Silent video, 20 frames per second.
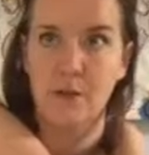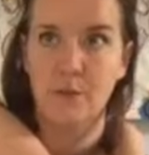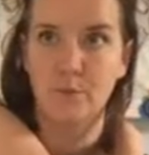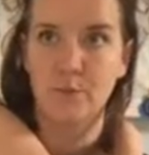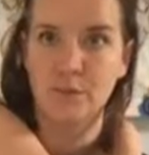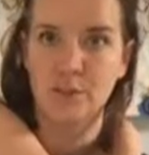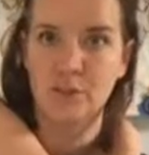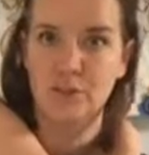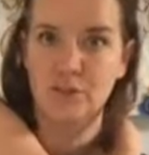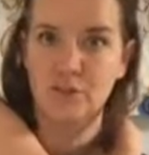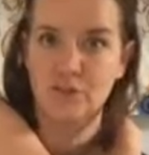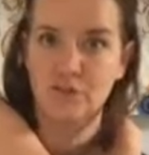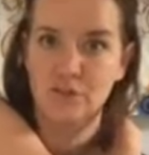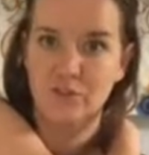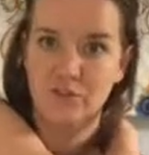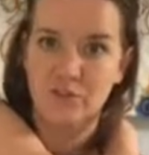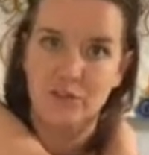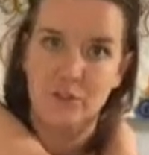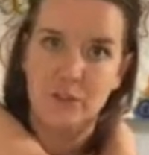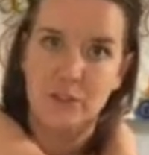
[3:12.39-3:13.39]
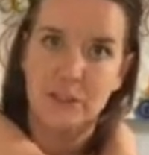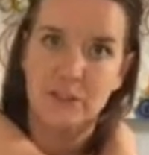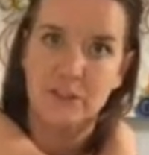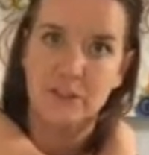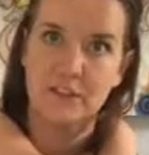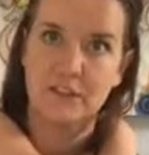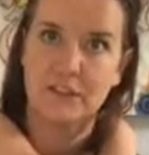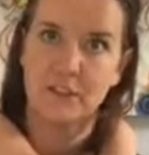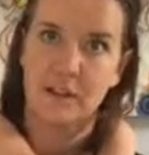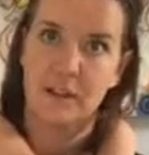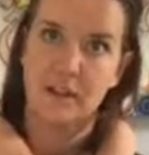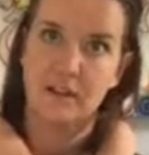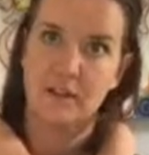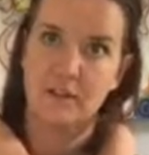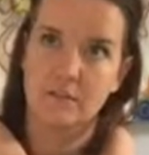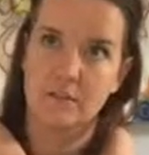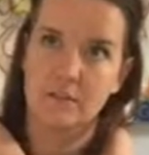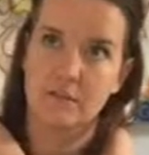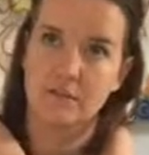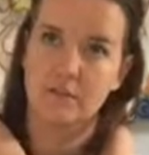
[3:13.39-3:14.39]
which, to be honest, like,
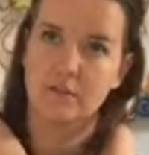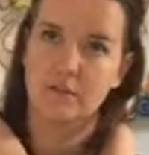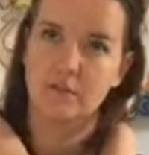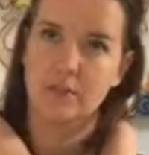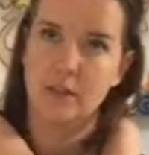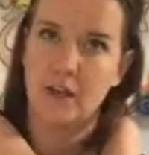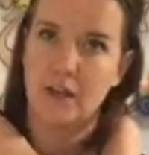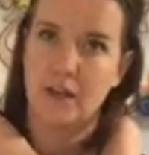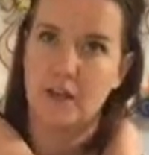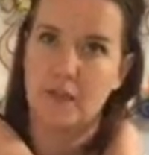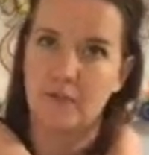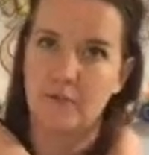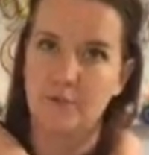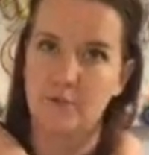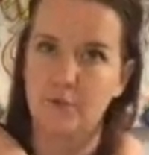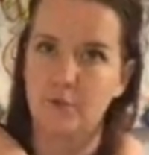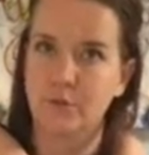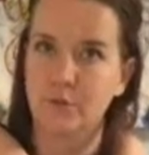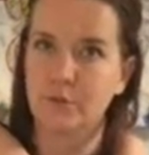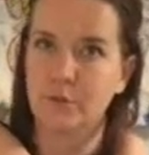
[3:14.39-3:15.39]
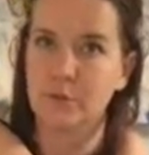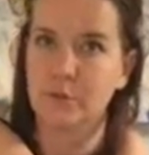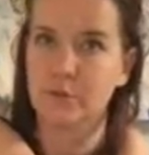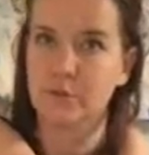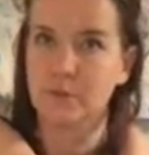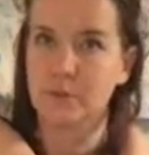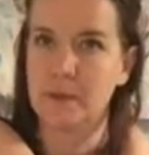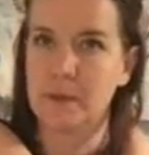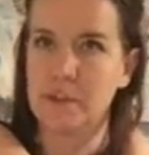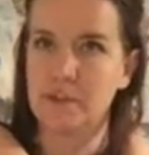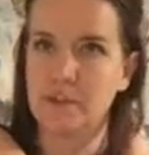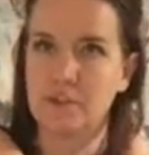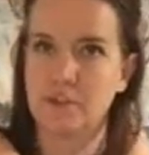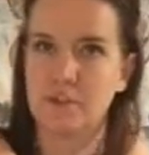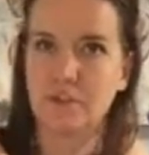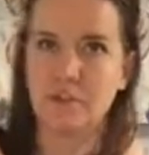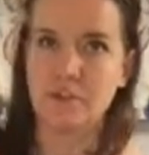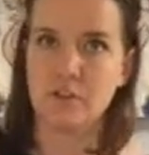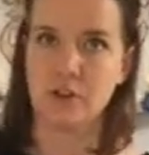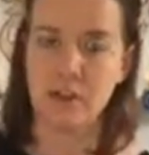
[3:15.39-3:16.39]
don't have all the information
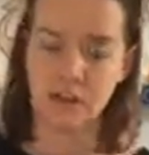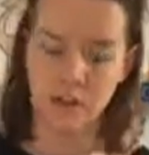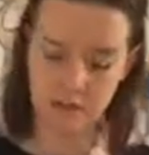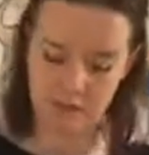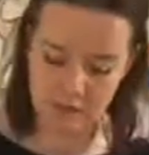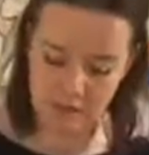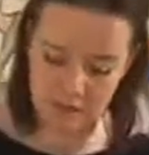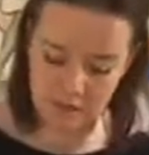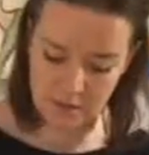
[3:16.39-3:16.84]
you need,